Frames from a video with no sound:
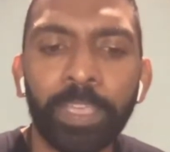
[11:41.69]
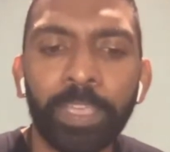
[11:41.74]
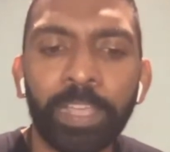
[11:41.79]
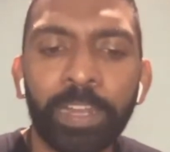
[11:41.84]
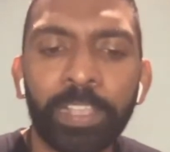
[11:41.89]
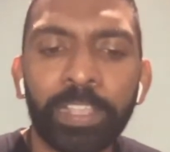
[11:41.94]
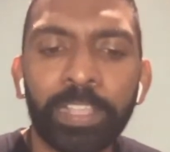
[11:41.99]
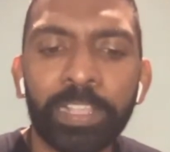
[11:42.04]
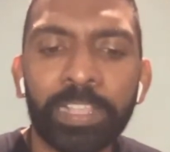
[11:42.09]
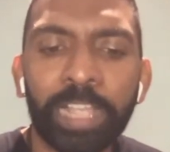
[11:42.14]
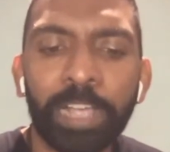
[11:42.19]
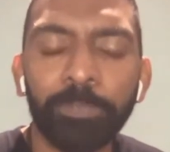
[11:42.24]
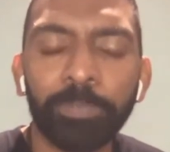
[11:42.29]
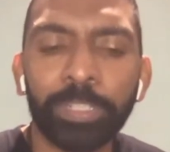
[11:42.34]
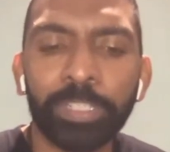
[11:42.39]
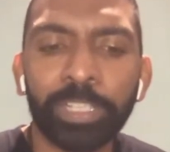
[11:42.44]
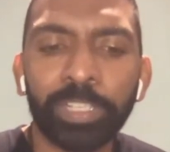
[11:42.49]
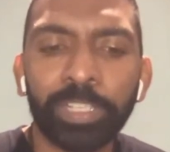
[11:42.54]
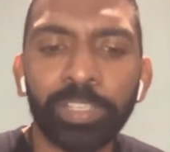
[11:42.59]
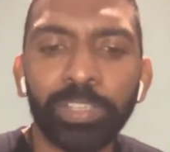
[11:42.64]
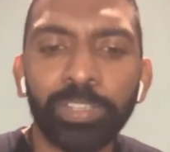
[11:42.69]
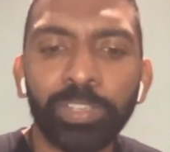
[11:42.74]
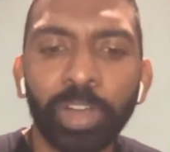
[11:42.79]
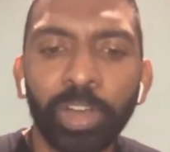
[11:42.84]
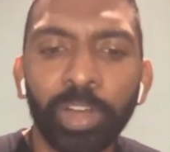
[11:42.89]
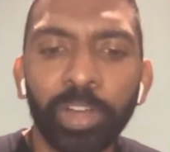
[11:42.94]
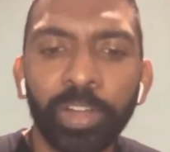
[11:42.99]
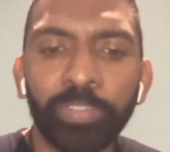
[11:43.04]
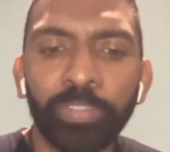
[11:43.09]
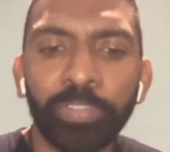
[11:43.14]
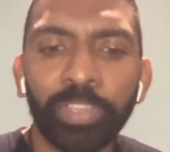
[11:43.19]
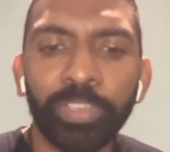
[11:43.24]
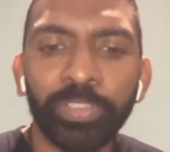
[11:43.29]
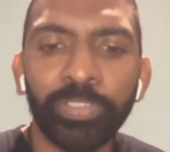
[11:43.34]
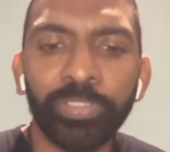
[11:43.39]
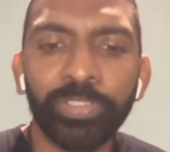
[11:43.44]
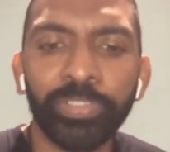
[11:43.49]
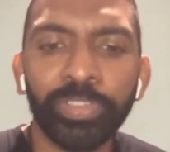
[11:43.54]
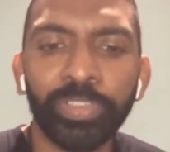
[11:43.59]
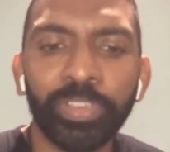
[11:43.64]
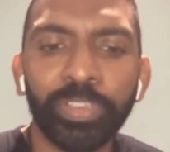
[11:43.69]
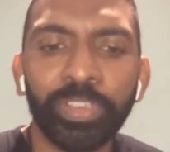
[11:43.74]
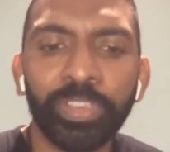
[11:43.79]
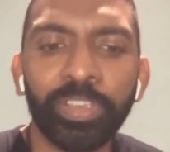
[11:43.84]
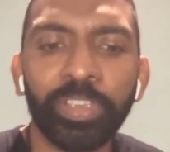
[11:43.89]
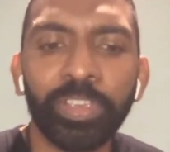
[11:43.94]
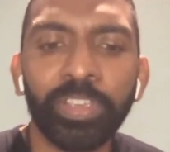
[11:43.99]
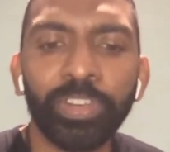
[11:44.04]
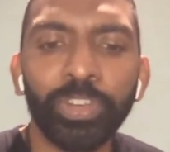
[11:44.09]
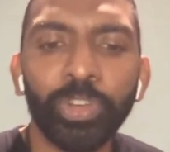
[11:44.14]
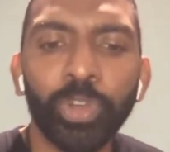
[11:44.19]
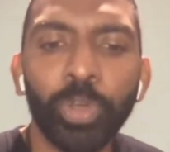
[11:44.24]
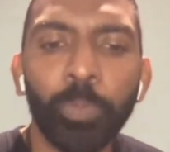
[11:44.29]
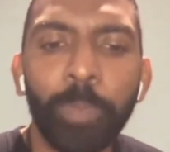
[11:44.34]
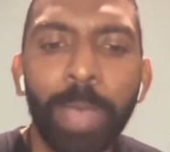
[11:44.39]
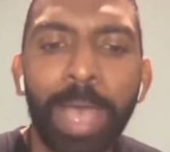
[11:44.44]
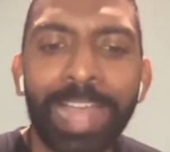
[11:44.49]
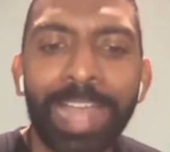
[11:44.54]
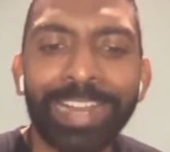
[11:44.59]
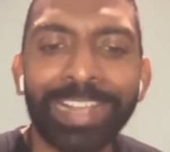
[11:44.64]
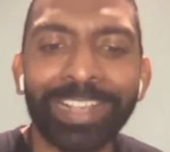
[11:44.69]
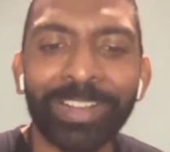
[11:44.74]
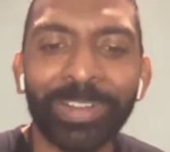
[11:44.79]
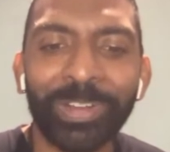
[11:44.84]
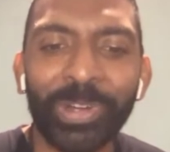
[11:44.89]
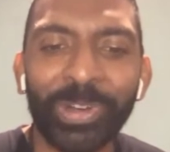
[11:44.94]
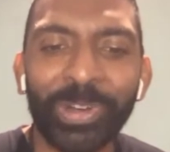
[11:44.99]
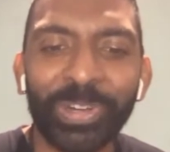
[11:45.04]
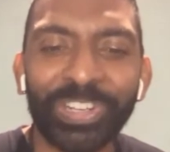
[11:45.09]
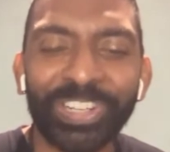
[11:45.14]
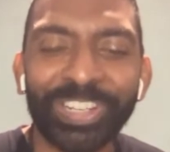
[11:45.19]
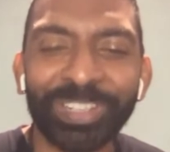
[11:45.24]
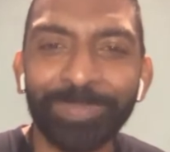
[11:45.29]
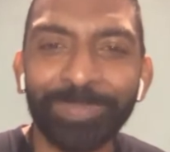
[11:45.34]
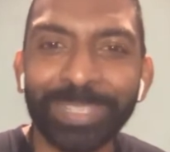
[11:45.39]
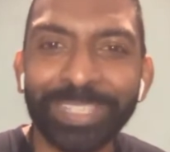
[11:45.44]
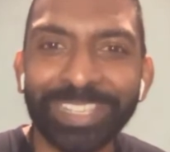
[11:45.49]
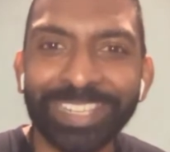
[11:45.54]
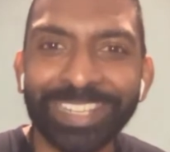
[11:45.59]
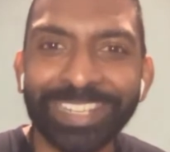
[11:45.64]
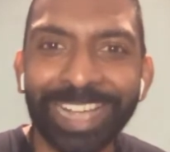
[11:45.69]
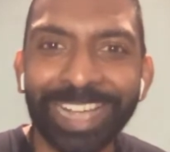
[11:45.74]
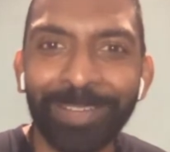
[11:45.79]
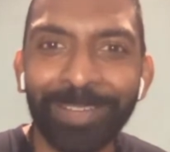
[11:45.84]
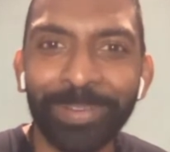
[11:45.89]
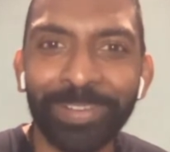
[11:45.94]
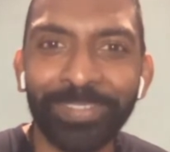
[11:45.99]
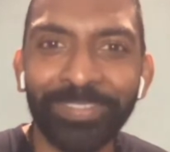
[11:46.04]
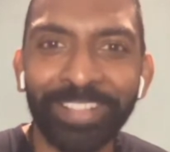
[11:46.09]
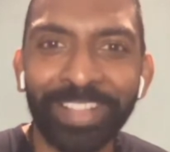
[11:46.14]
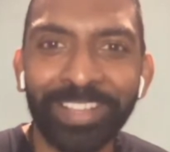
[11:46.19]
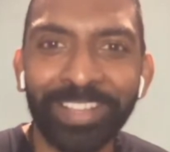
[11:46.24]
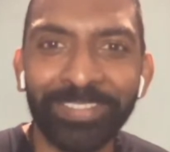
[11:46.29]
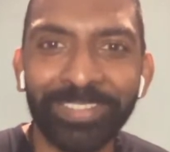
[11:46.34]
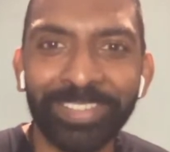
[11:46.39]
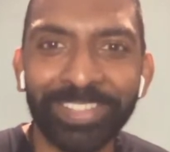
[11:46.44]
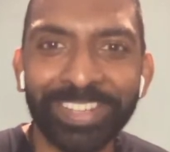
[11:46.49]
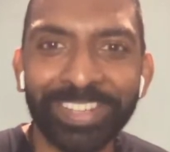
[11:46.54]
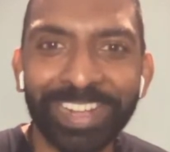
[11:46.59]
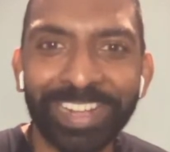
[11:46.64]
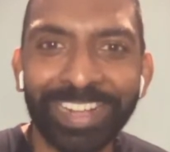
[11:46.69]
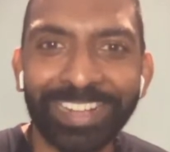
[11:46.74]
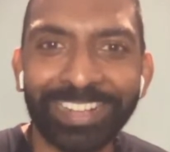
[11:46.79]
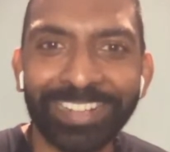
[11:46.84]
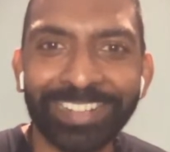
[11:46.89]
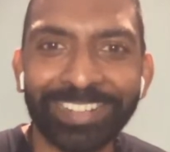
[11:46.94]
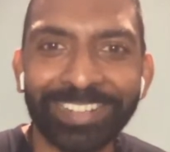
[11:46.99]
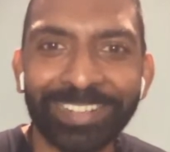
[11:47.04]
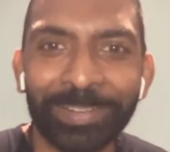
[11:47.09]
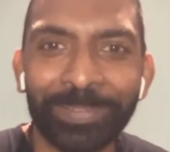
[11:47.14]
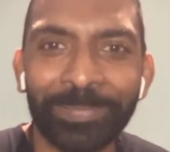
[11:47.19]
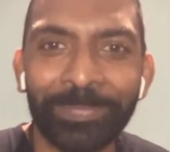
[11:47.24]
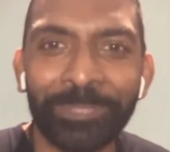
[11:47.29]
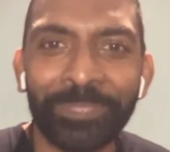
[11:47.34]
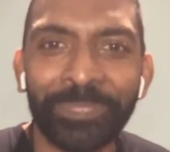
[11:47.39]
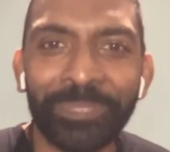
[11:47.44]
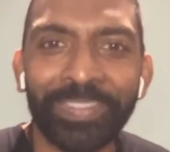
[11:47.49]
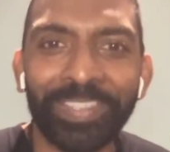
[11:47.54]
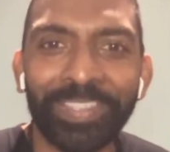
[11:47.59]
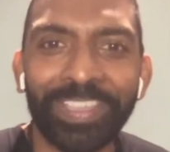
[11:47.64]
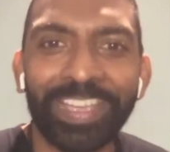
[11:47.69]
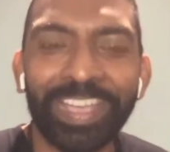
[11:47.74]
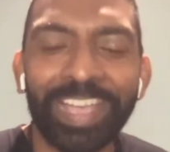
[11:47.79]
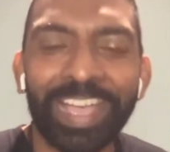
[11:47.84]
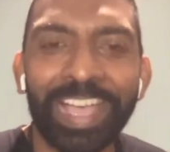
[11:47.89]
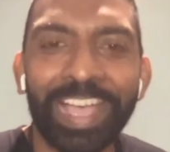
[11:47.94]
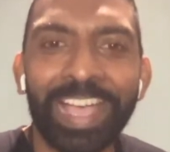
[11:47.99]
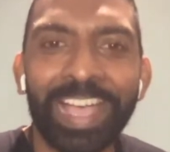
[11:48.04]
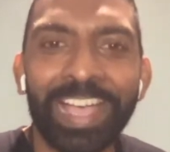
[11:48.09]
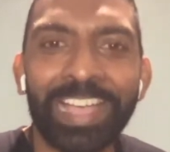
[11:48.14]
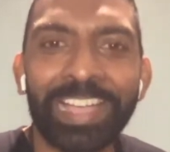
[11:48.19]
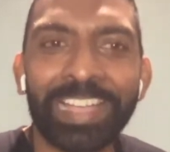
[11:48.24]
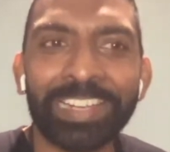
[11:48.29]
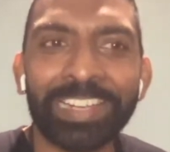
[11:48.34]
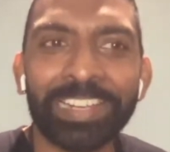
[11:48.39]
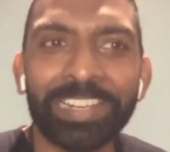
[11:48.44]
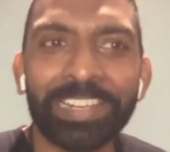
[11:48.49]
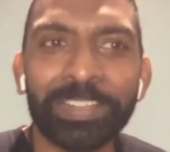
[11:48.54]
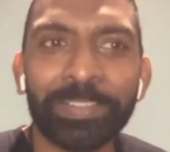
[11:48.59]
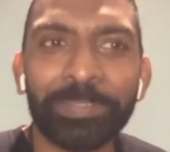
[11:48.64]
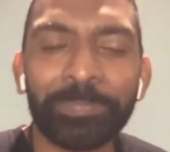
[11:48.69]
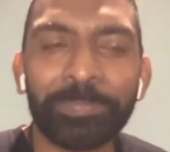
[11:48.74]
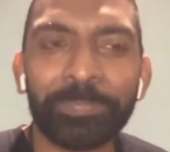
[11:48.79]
And I think that was the start of this nomadic or gypsy type of lifestyle. And